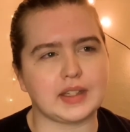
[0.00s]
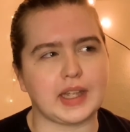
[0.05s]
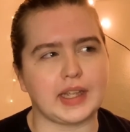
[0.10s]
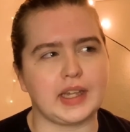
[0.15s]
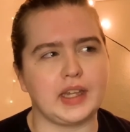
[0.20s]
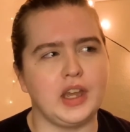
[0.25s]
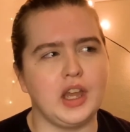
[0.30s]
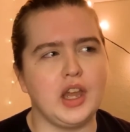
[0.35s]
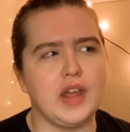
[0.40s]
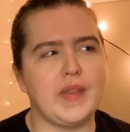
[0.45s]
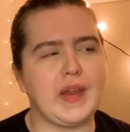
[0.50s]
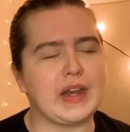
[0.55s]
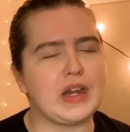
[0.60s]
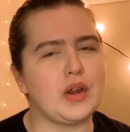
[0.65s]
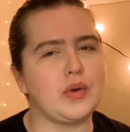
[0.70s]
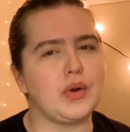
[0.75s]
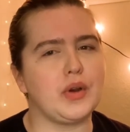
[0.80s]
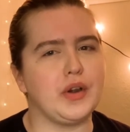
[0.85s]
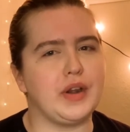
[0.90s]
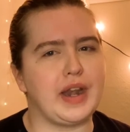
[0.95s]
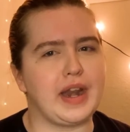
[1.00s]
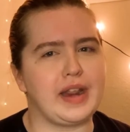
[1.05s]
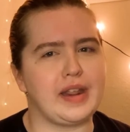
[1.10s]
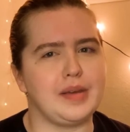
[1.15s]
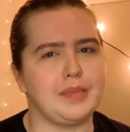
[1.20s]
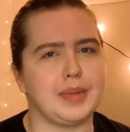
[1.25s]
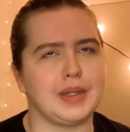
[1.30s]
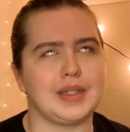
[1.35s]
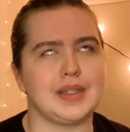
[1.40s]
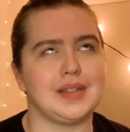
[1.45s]
Like, they know her
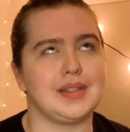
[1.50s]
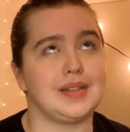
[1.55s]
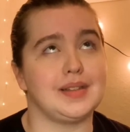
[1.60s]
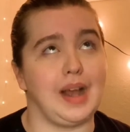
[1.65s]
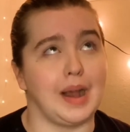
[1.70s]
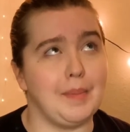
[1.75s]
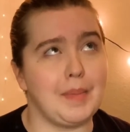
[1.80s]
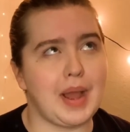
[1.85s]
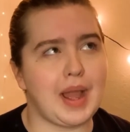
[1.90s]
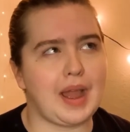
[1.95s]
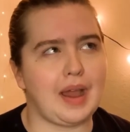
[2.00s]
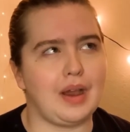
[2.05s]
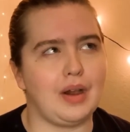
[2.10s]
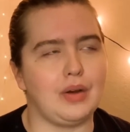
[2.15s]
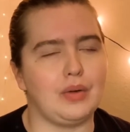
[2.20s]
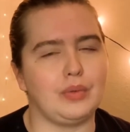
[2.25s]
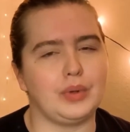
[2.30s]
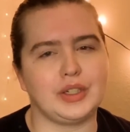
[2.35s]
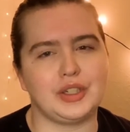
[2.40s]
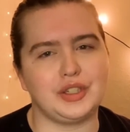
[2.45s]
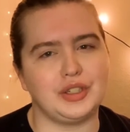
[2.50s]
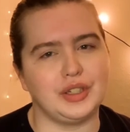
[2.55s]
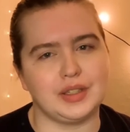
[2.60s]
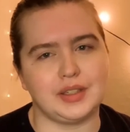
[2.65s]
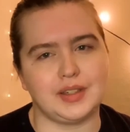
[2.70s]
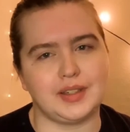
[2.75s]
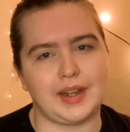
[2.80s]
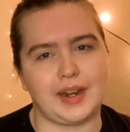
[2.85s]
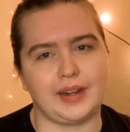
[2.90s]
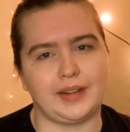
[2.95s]
name, but somehow, which this
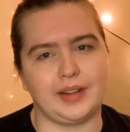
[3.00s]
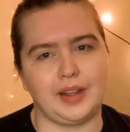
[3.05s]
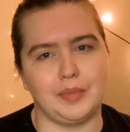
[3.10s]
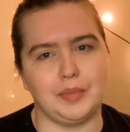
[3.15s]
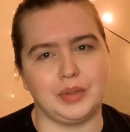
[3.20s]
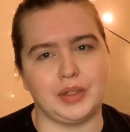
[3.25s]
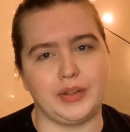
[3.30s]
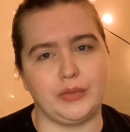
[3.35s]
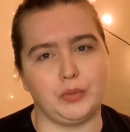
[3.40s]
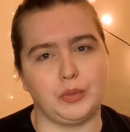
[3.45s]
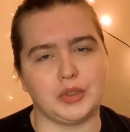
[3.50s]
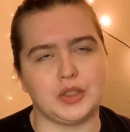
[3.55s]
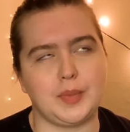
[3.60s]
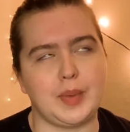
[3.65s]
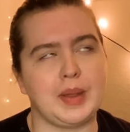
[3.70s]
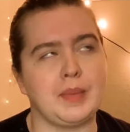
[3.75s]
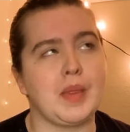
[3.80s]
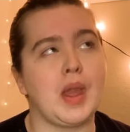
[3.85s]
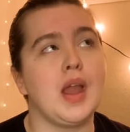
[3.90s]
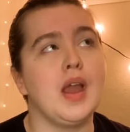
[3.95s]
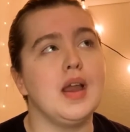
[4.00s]
is highly unbelievable to me,